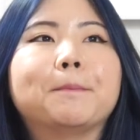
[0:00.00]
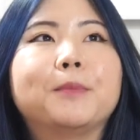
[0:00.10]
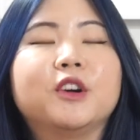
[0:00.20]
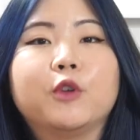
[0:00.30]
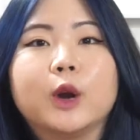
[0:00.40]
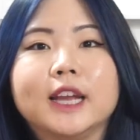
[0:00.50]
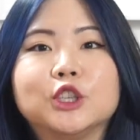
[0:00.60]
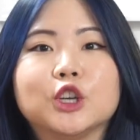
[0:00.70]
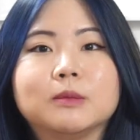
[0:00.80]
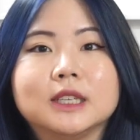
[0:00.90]
before I
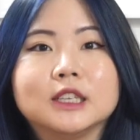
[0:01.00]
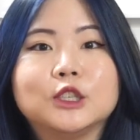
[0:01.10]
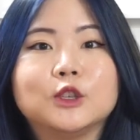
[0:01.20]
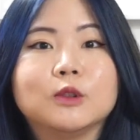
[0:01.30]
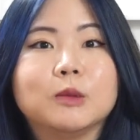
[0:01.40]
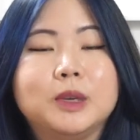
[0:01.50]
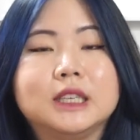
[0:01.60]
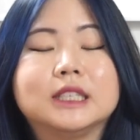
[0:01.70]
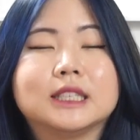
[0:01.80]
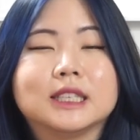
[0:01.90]
jumped into the
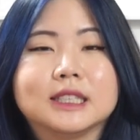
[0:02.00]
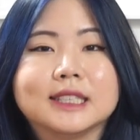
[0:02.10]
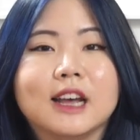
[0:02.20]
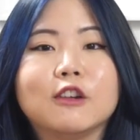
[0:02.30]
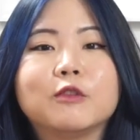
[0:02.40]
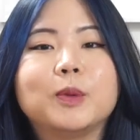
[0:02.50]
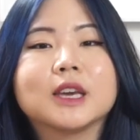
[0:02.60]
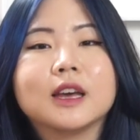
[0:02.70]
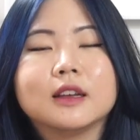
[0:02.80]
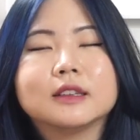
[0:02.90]
pieces itself,
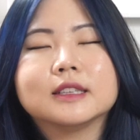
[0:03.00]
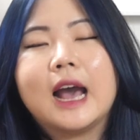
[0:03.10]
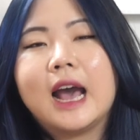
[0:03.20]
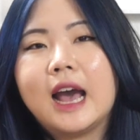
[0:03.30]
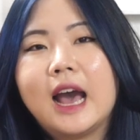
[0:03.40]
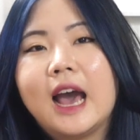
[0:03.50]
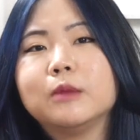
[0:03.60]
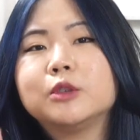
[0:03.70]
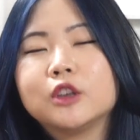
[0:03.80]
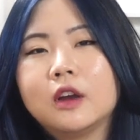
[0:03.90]
because
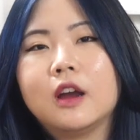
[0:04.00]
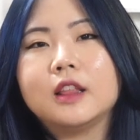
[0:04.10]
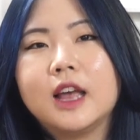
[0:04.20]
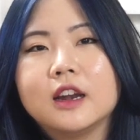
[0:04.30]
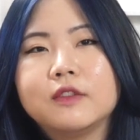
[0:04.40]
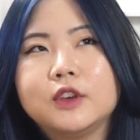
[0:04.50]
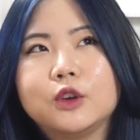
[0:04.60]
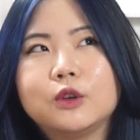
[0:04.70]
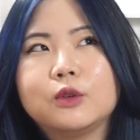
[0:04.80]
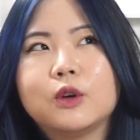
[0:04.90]
I'm sure a lot of
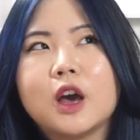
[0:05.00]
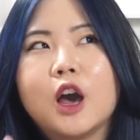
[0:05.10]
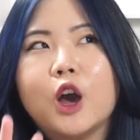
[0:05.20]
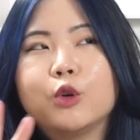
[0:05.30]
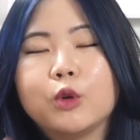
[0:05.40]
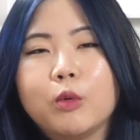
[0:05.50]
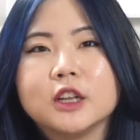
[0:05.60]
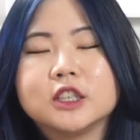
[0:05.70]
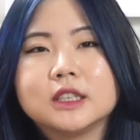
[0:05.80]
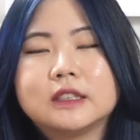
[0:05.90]
you who are
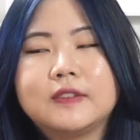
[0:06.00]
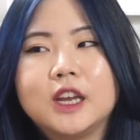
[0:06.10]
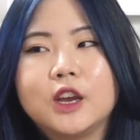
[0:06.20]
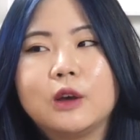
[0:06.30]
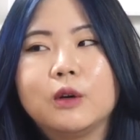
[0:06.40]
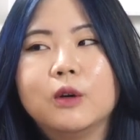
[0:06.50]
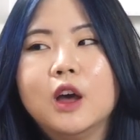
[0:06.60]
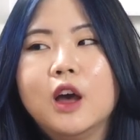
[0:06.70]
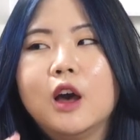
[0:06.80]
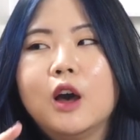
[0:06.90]
watching this video
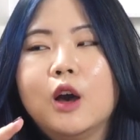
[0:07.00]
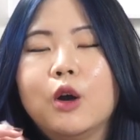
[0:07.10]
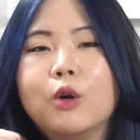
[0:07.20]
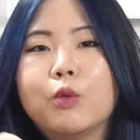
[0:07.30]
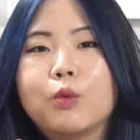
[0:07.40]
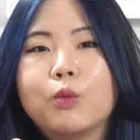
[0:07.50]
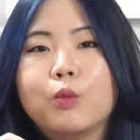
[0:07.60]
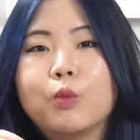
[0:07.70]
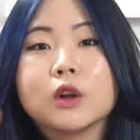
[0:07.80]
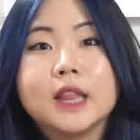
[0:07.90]

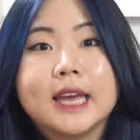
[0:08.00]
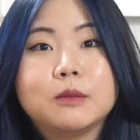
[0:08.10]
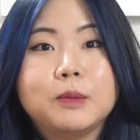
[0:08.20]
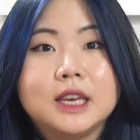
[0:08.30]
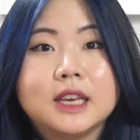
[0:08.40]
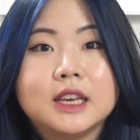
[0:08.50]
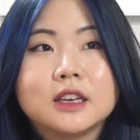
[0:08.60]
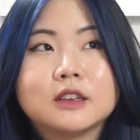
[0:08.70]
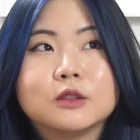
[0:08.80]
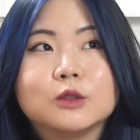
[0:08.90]
were like
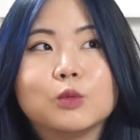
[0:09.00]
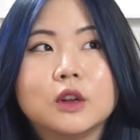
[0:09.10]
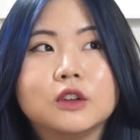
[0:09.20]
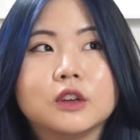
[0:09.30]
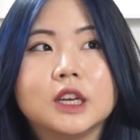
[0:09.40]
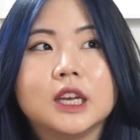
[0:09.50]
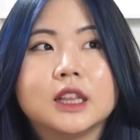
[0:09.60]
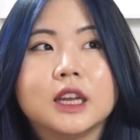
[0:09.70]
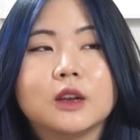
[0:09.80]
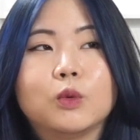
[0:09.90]
me, wondering
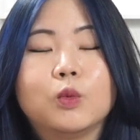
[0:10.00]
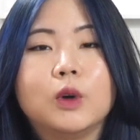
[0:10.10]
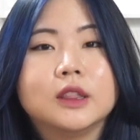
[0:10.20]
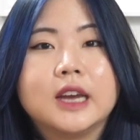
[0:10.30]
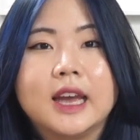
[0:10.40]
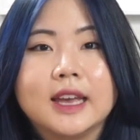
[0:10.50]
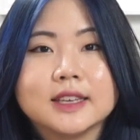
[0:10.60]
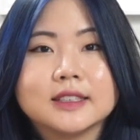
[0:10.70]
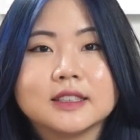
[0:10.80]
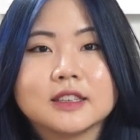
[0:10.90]
like, what the heck
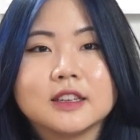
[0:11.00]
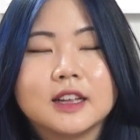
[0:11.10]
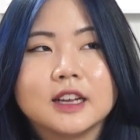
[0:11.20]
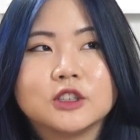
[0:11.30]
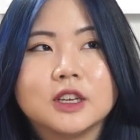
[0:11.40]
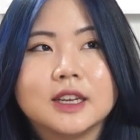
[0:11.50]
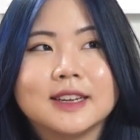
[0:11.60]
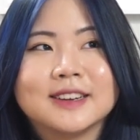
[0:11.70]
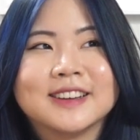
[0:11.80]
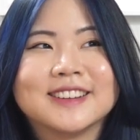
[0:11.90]
is this
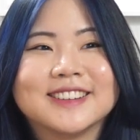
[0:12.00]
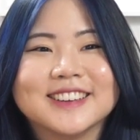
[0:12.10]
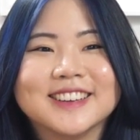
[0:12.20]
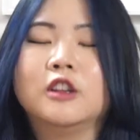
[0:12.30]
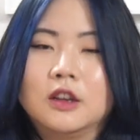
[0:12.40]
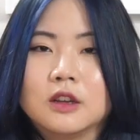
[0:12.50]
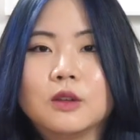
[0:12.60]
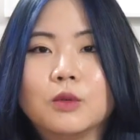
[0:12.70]
collection? Look,